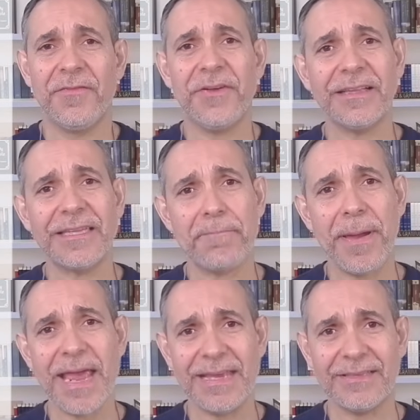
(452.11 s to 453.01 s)
feel the
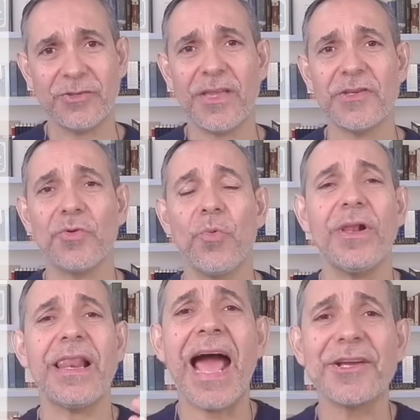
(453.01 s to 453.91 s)
pain, so that you
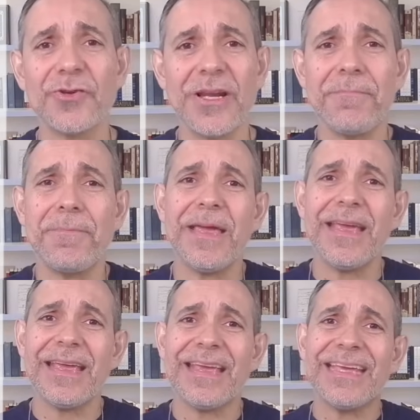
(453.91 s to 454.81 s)
will actually
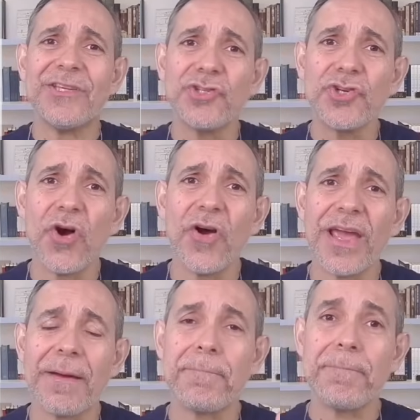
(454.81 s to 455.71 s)
be in
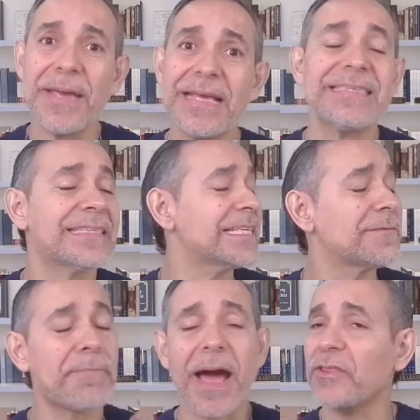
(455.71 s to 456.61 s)
joy and peace
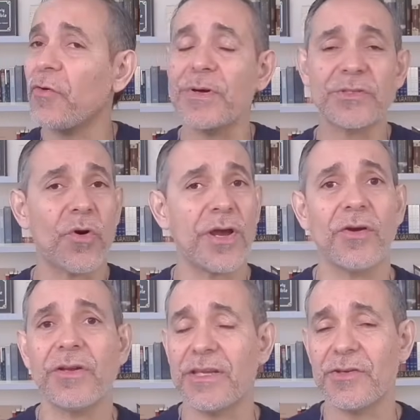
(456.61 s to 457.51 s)
despite of what's
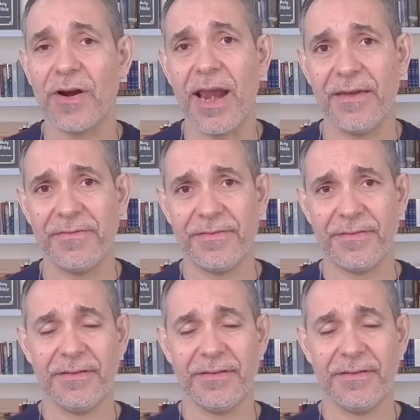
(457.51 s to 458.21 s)
going on in your life.